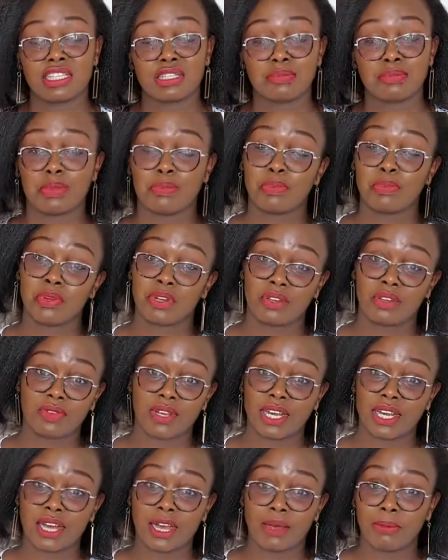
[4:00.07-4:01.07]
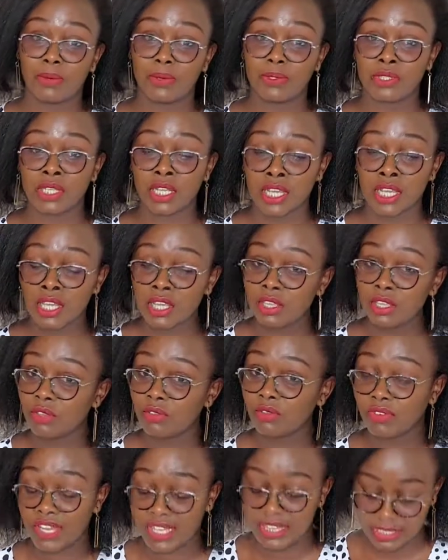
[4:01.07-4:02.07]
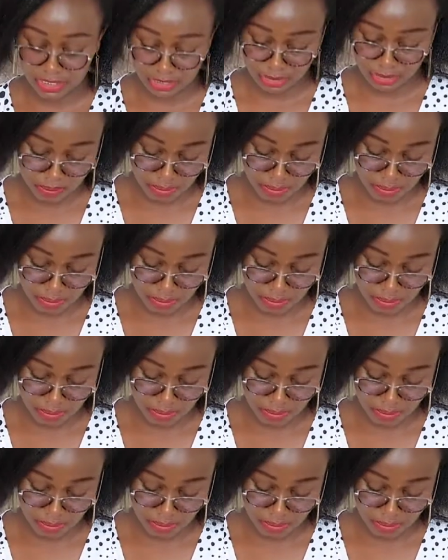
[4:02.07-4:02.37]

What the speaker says: these people never come out. You find that